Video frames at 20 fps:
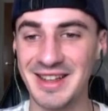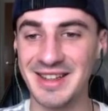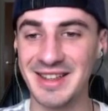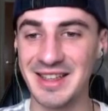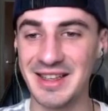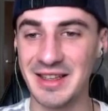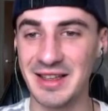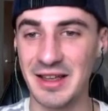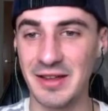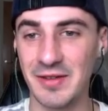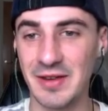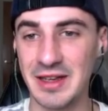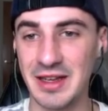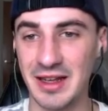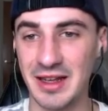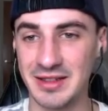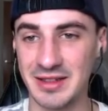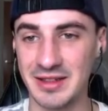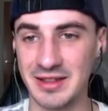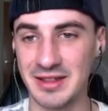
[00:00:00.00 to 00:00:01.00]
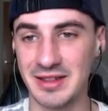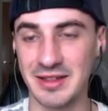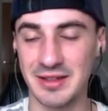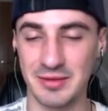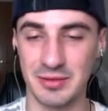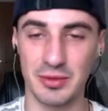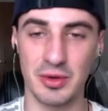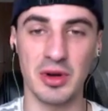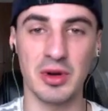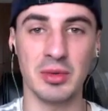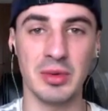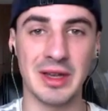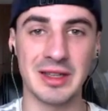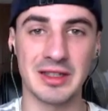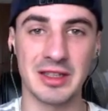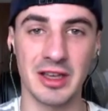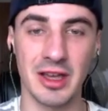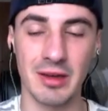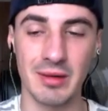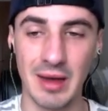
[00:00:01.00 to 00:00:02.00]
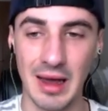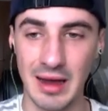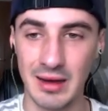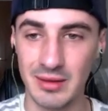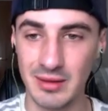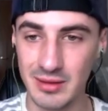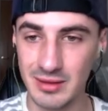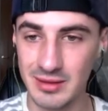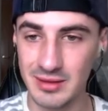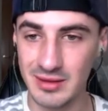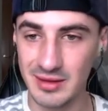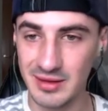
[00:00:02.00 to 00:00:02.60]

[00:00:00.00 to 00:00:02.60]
If he doesn't, what a way to go out.